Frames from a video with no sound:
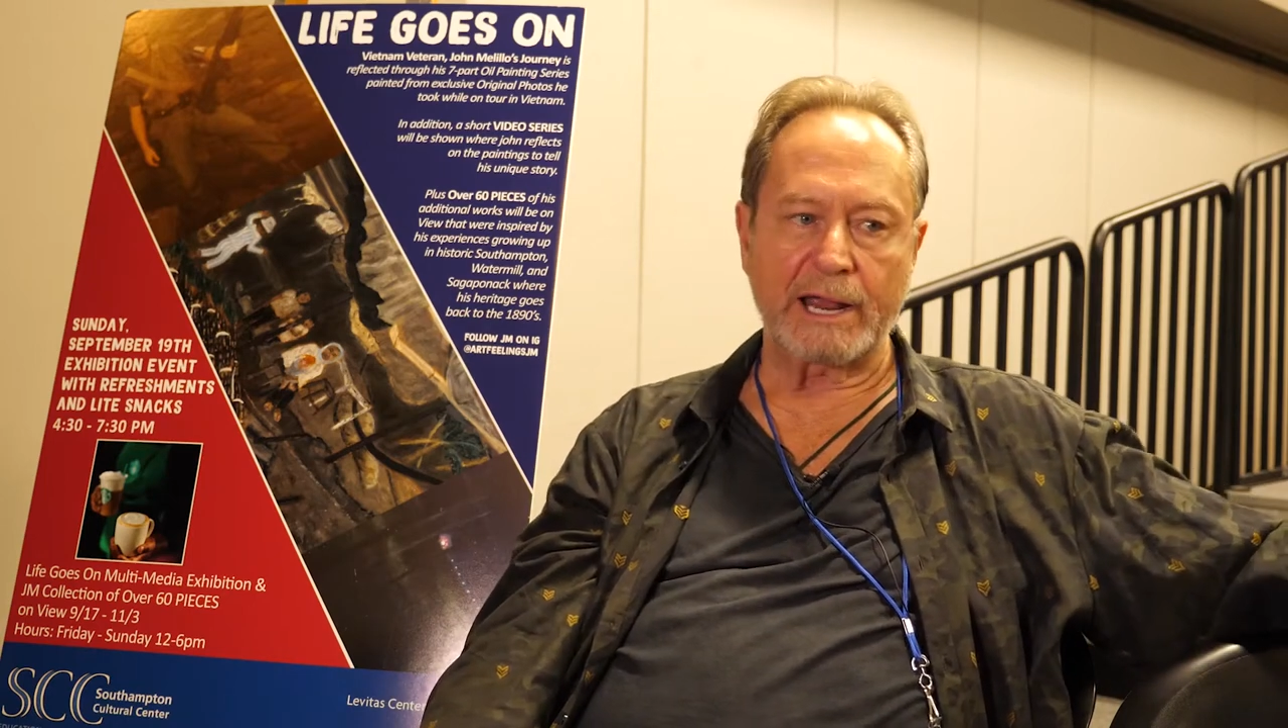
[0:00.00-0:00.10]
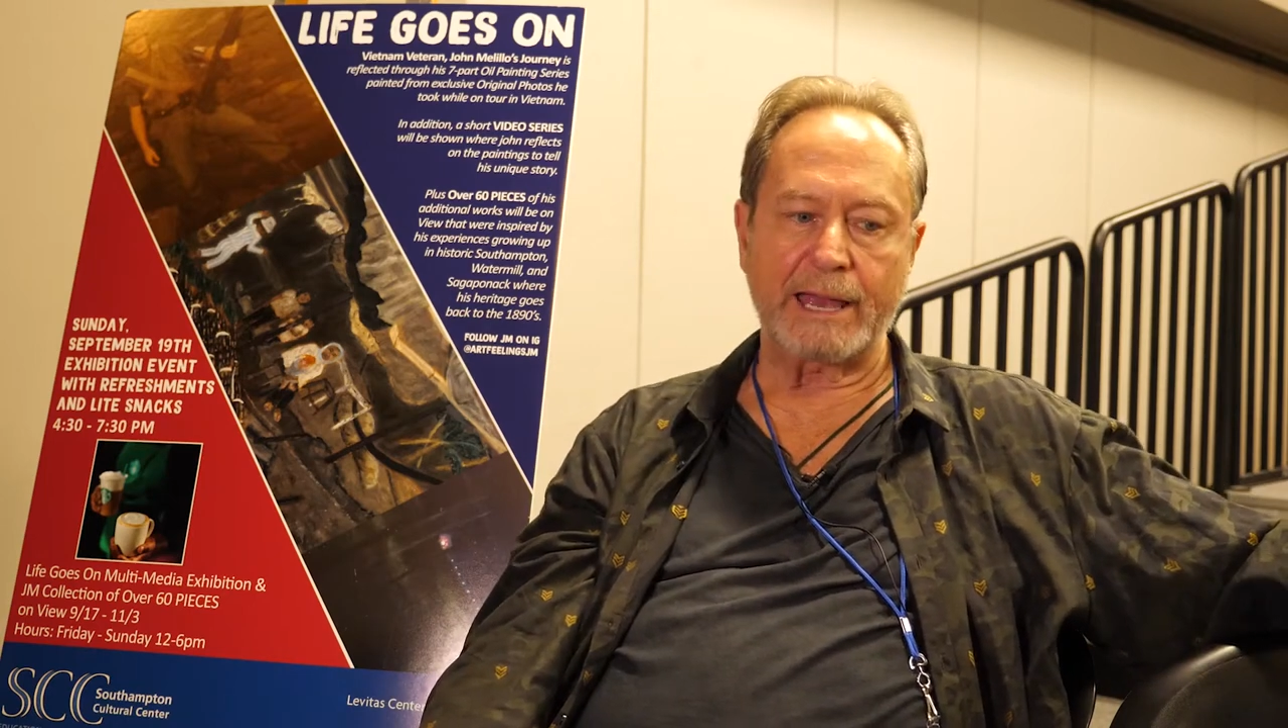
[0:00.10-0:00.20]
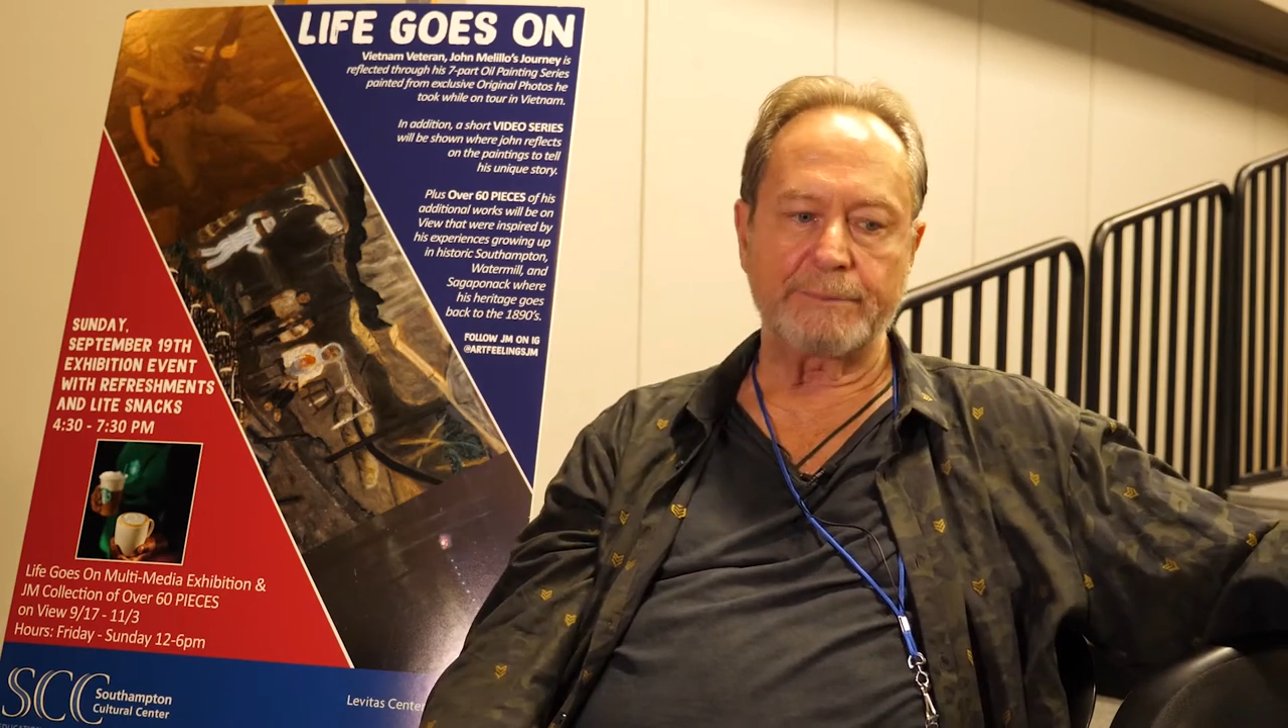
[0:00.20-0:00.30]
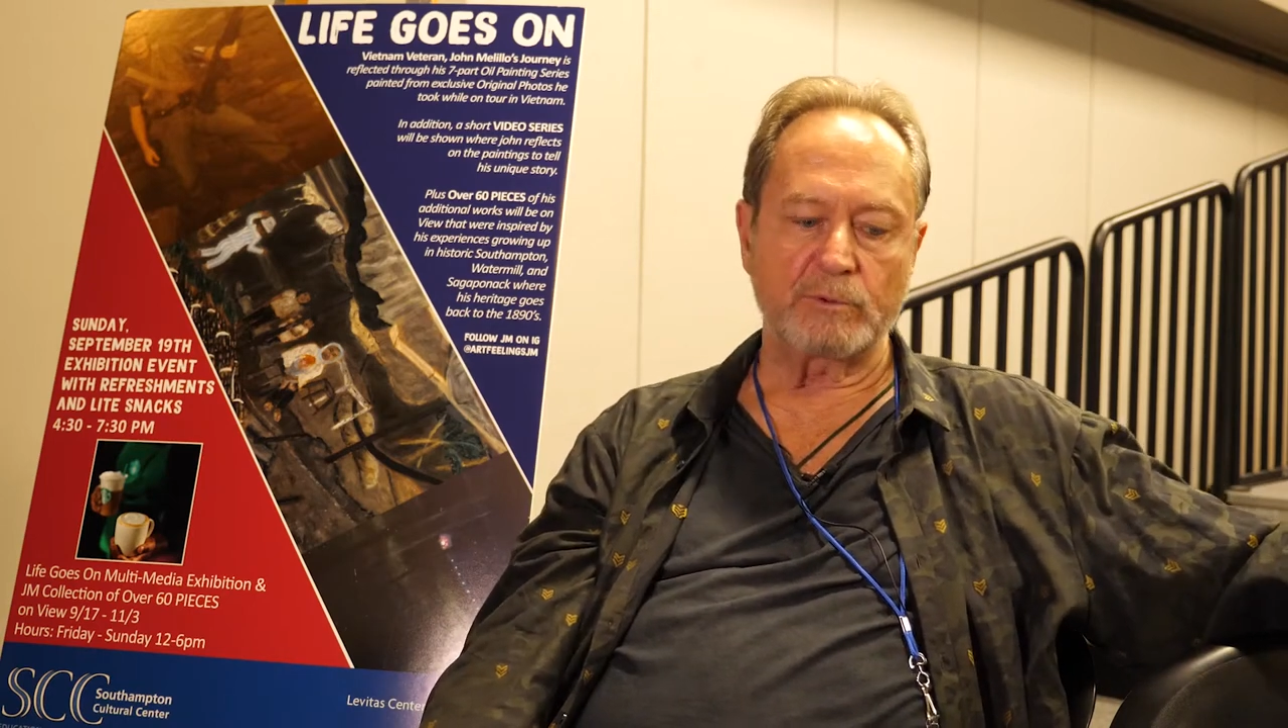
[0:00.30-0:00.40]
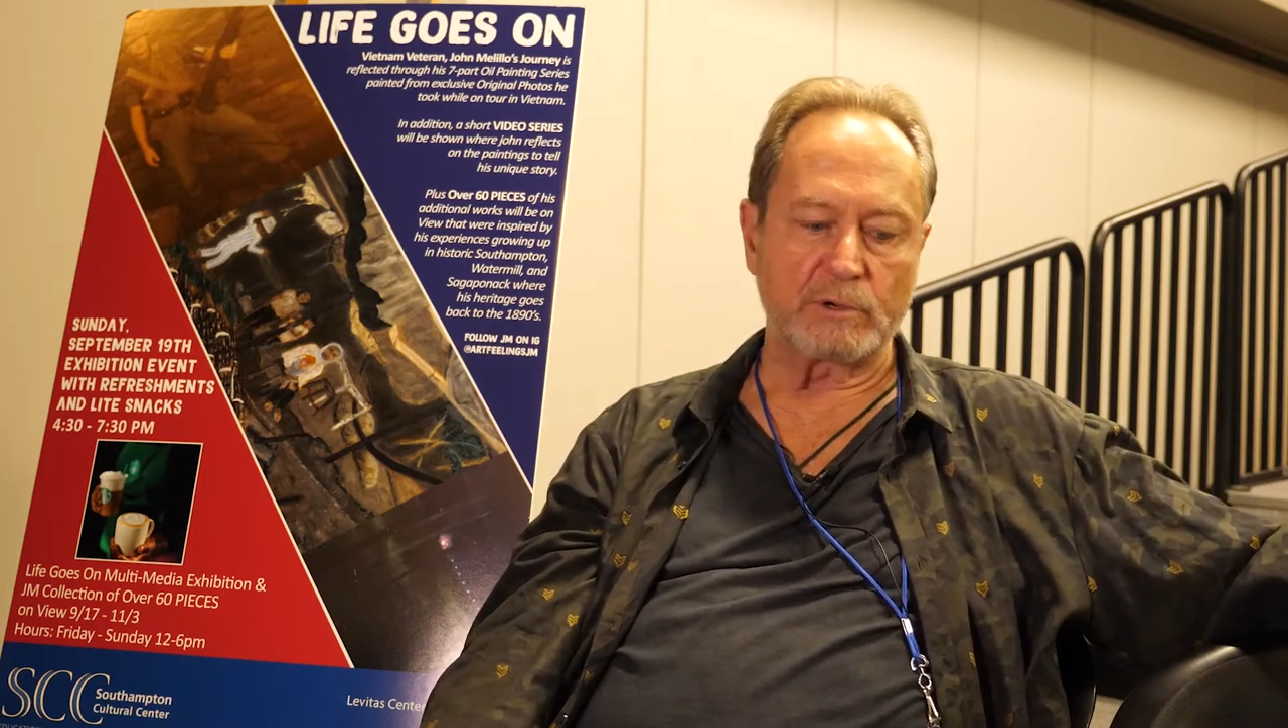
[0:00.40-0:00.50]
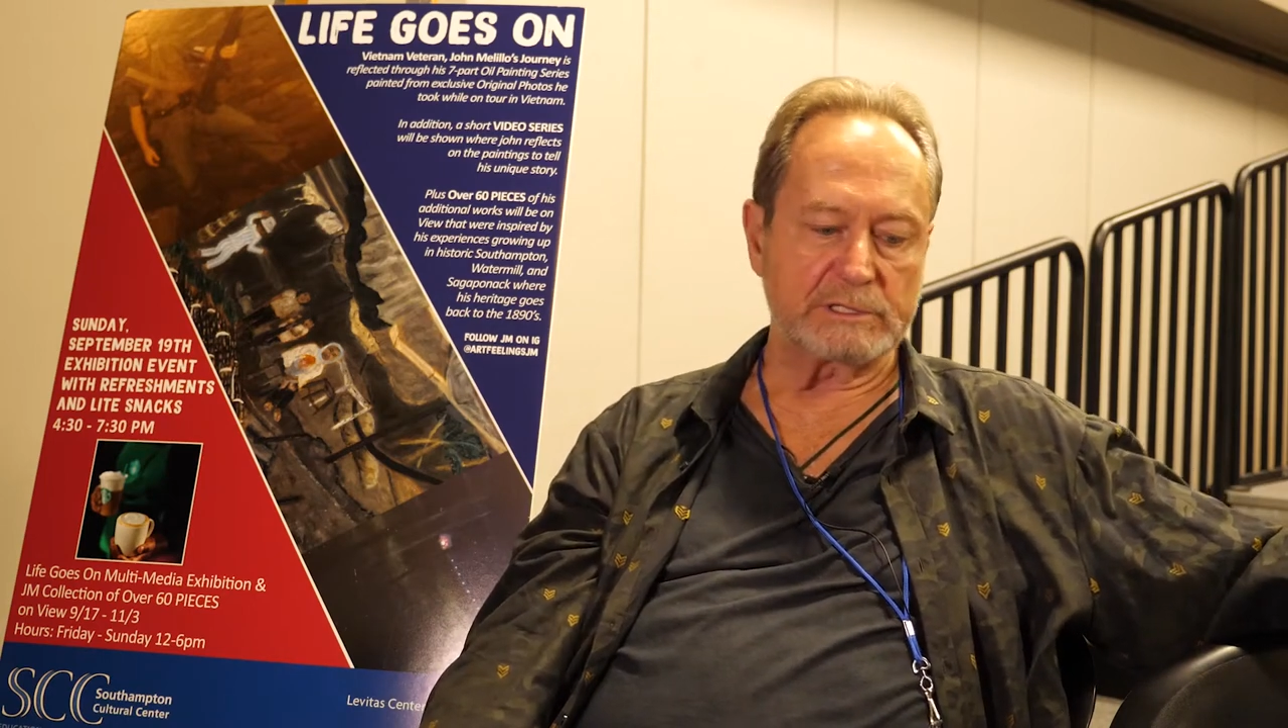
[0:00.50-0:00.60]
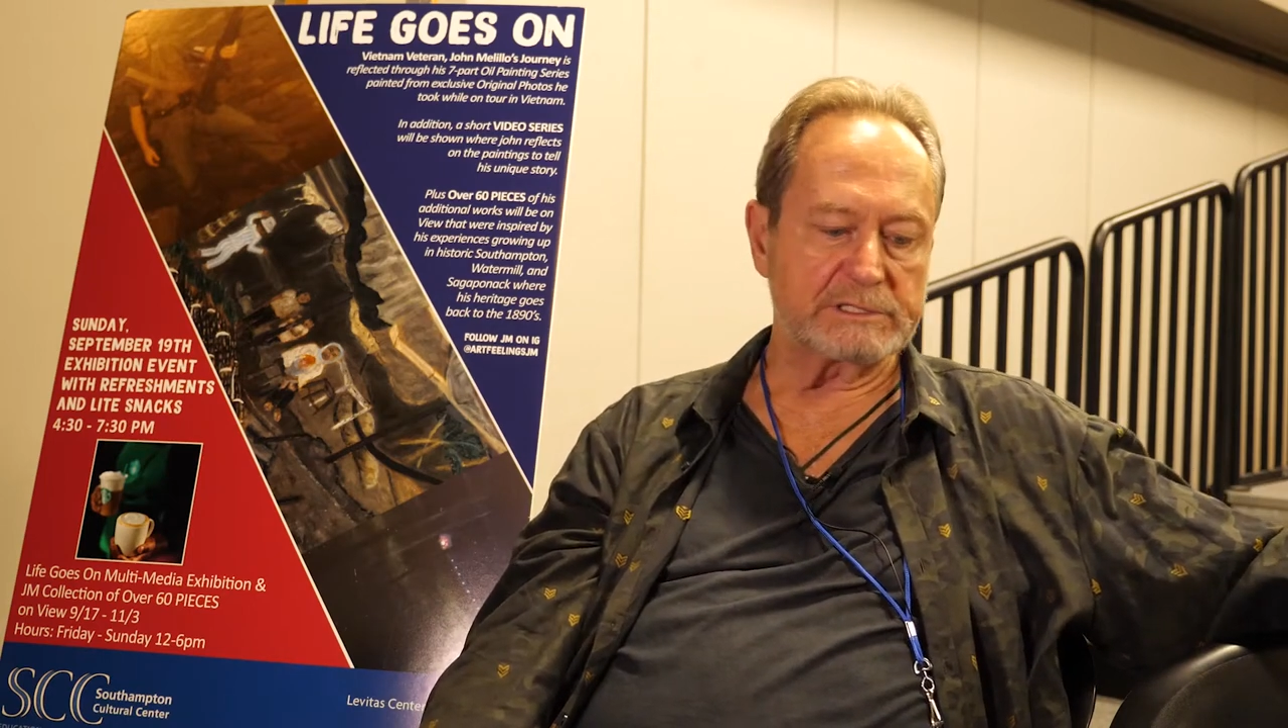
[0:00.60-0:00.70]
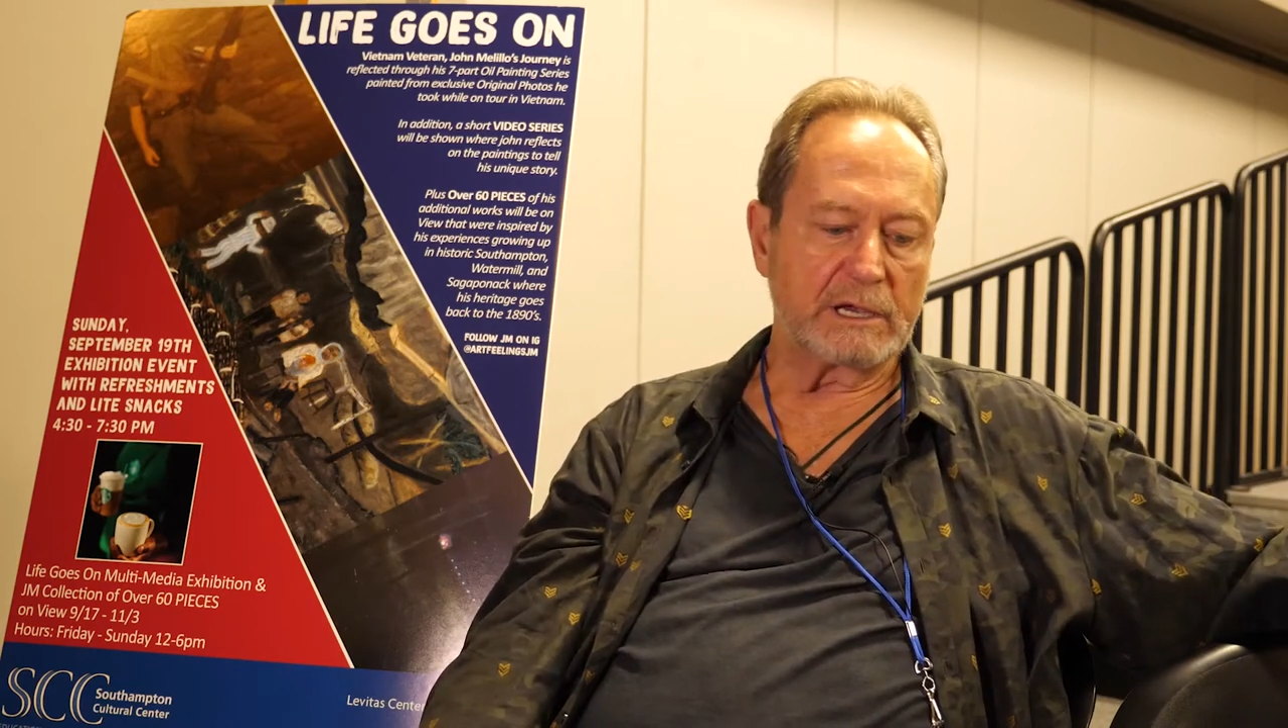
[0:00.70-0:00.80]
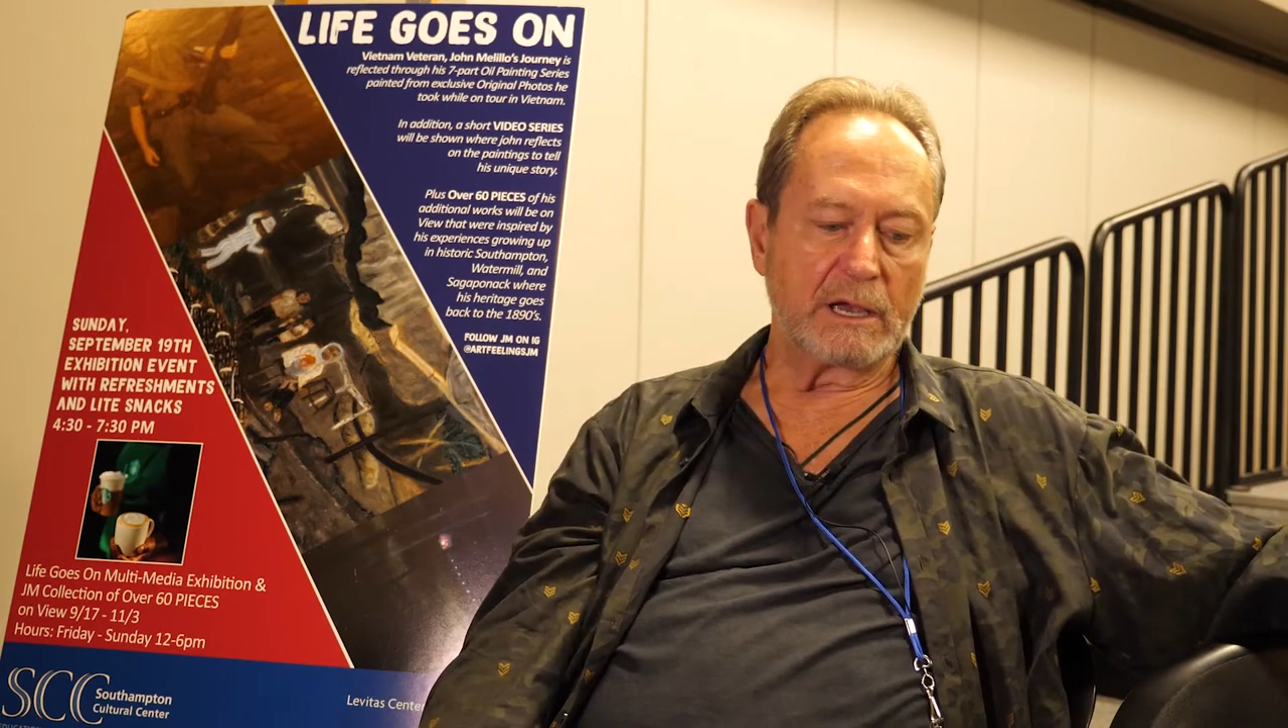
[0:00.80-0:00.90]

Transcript: happened was,